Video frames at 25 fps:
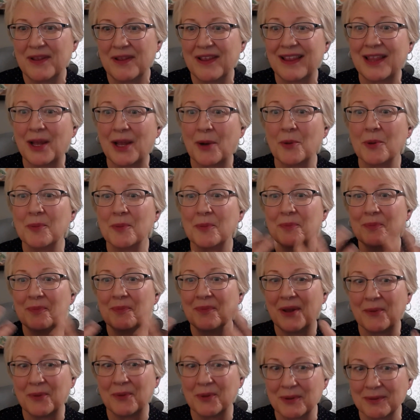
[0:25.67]
but that were,
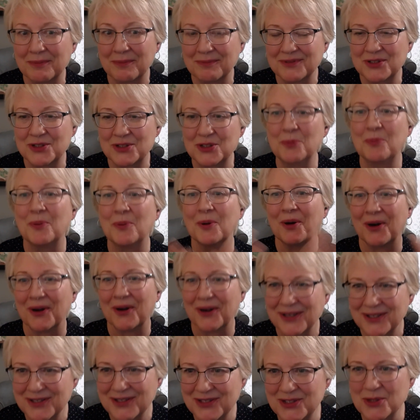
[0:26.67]
that were super,
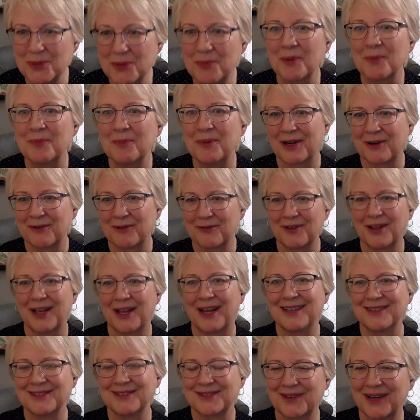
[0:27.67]
super
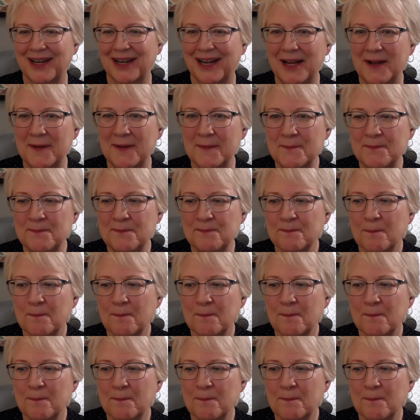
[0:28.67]
butterflies, right?